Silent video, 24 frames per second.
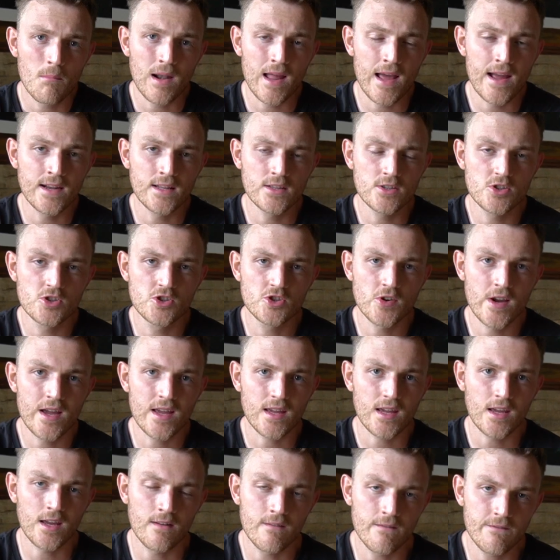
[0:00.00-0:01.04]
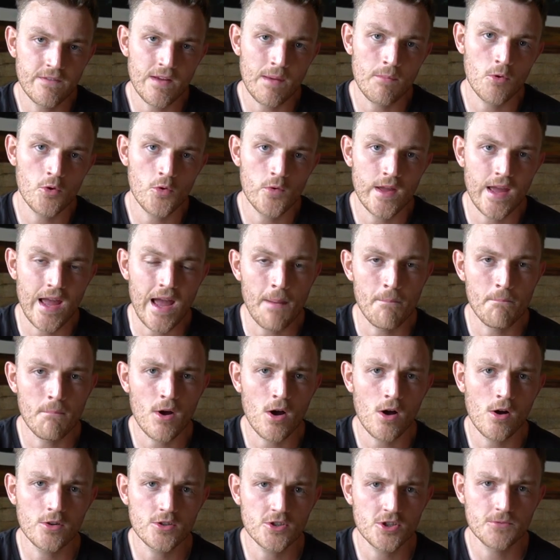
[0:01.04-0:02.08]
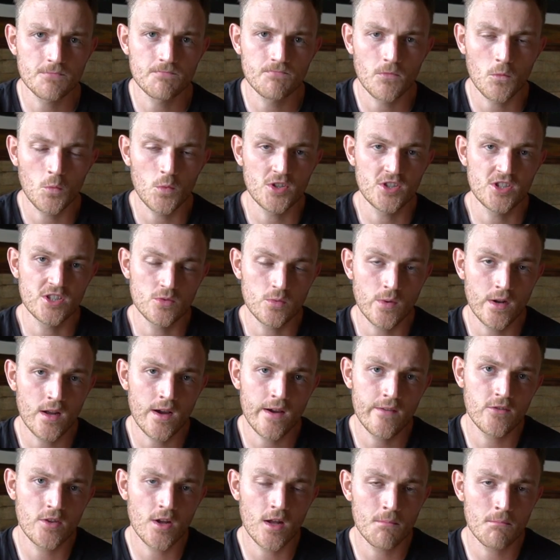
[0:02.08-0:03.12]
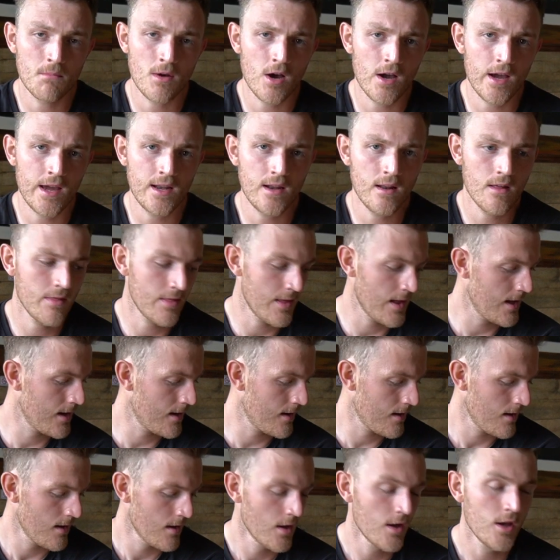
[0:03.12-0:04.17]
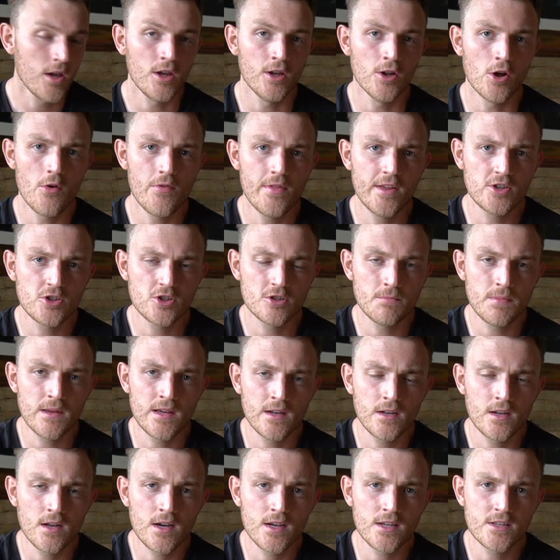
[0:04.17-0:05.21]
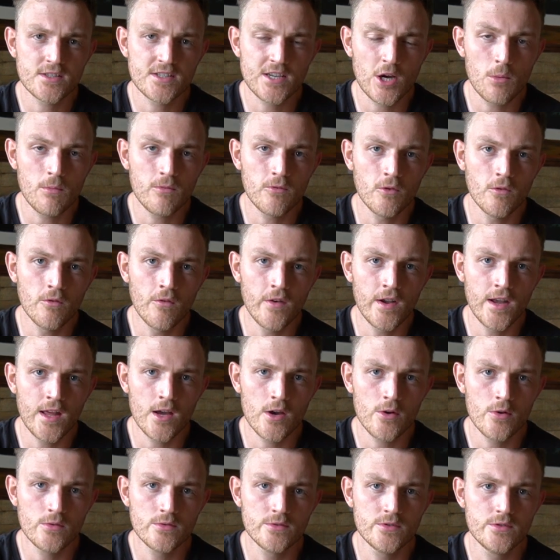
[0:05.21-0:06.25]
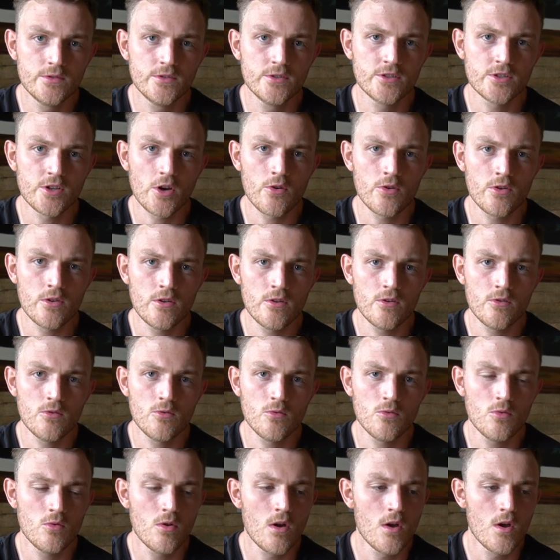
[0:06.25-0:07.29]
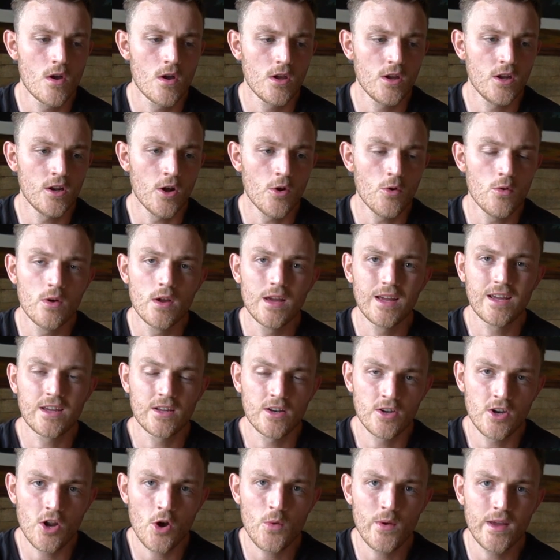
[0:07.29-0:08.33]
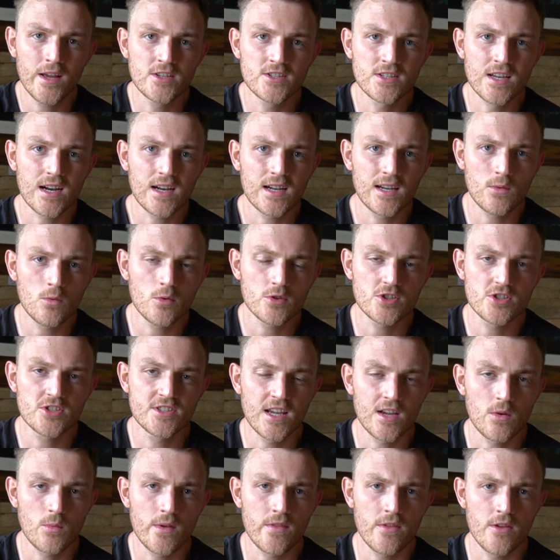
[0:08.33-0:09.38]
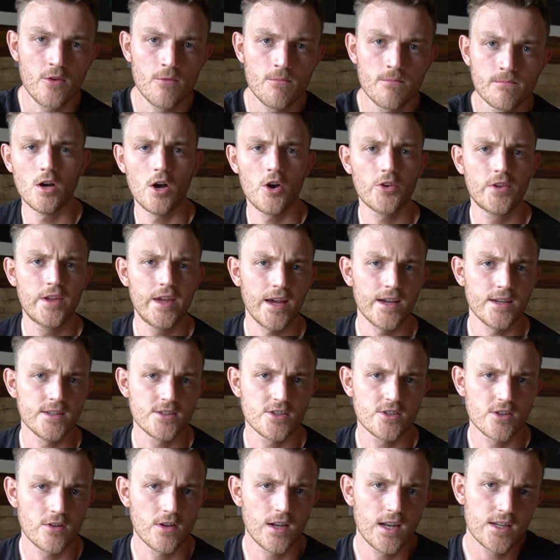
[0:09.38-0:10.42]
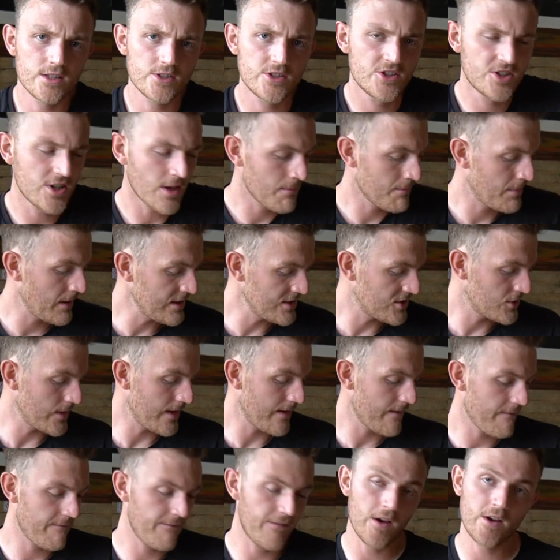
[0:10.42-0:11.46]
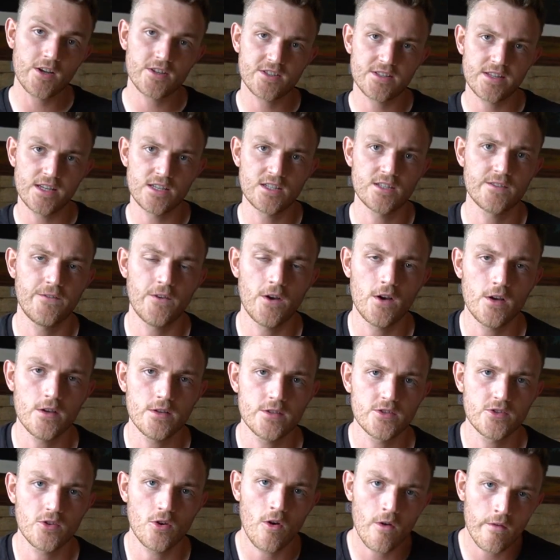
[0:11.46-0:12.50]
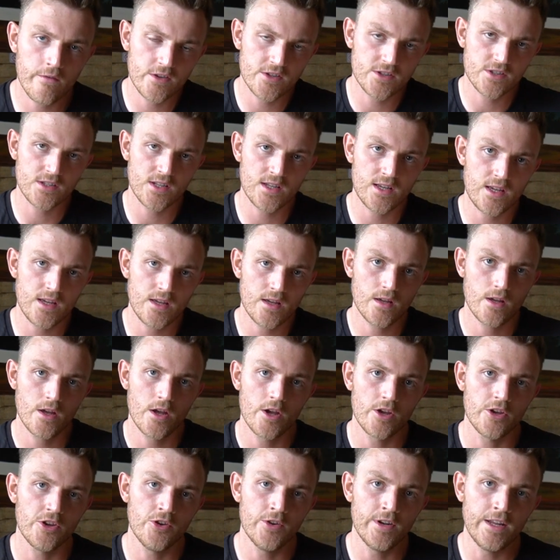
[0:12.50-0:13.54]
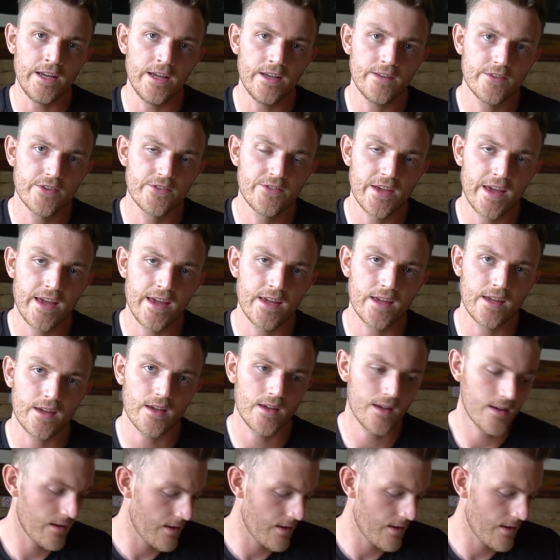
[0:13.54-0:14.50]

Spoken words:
planning to trek in February and March, which is when I've done mine, then this should be a nice helpful video so you can know exactly what to take with you. Okay, so let's jump into it. First things first, obviously you need to take